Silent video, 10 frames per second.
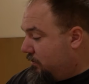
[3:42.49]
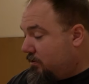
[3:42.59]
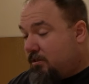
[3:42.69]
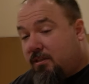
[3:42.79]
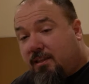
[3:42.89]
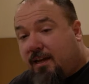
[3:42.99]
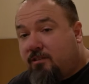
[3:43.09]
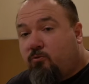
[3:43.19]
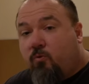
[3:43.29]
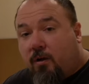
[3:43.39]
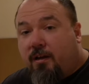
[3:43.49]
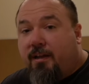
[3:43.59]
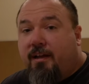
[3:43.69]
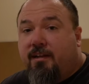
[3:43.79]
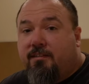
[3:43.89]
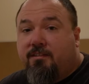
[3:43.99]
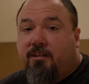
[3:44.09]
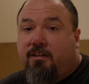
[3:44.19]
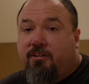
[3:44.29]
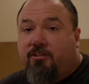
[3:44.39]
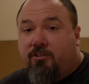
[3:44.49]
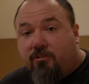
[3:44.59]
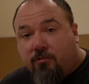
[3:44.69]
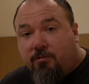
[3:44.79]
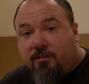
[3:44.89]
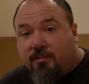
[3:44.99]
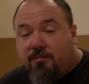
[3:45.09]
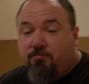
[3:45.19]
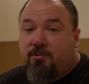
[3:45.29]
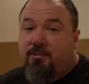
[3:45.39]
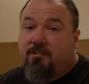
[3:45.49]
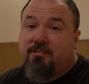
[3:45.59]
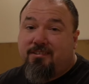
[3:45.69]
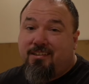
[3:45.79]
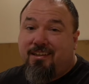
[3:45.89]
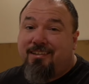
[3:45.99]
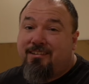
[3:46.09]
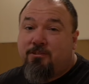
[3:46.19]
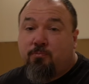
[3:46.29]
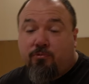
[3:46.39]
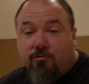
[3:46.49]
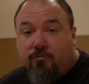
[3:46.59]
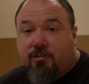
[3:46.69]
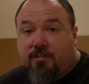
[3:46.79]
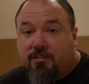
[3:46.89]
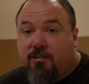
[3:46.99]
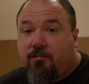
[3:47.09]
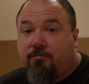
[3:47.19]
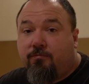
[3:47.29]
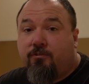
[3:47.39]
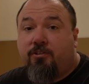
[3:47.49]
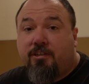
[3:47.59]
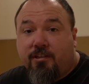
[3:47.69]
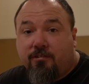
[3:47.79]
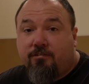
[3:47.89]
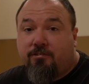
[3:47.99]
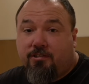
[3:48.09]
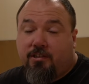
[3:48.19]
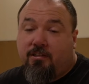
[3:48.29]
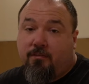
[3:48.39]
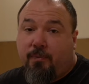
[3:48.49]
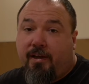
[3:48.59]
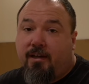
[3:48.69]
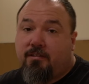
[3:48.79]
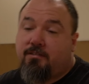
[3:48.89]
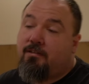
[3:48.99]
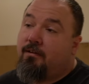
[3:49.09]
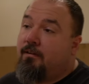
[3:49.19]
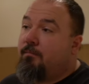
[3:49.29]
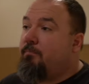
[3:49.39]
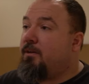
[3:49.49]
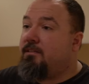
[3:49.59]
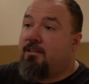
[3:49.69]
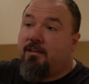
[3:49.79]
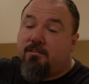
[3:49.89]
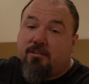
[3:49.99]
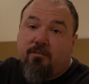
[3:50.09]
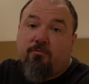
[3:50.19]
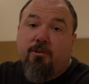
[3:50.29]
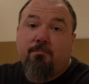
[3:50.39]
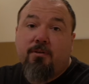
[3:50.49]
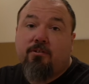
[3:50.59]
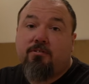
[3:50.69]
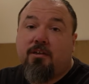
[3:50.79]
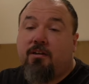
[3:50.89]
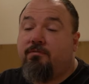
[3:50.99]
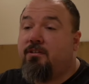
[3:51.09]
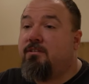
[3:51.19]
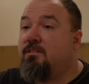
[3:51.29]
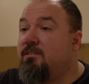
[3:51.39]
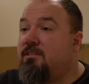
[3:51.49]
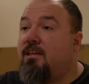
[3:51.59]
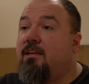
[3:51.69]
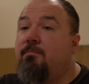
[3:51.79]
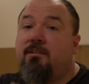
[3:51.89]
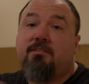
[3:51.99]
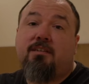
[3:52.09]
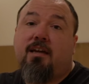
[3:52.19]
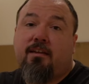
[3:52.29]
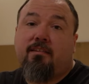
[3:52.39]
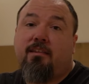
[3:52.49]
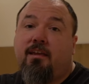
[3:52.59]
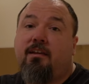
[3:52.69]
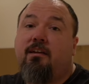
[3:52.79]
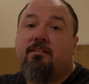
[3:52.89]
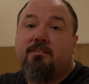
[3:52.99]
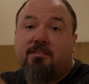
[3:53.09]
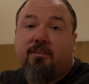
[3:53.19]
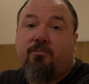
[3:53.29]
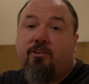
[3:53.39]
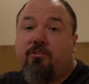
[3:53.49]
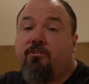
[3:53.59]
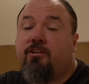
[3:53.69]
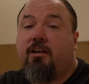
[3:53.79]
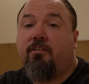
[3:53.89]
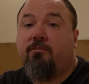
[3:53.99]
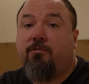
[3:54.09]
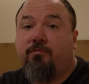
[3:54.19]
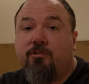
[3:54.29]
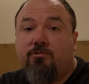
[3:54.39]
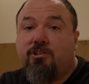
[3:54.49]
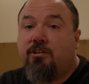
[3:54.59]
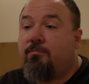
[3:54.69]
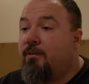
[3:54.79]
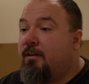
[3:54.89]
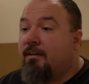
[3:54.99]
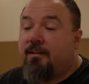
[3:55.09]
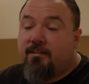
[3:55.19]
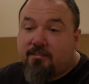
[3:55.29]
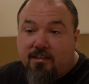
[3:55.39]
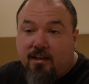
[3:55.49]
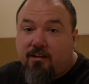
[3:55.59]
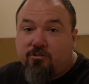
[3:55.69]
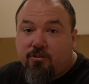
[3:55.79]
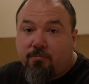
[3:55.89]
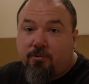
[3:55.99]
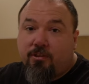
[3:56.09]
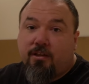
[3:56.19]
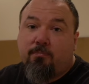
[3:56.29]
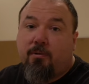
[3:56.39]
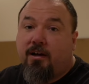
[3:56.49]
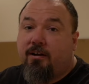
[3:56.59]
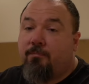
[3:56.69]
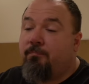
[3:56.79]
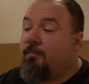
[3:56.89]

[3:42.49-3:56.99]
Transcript: So that's why I decided to go with this, because it has proven itself for years in the past. My tanks I've rebuilt, I've done the same exact thing on the 700 gallon refugium. It's got a triple thick bottom.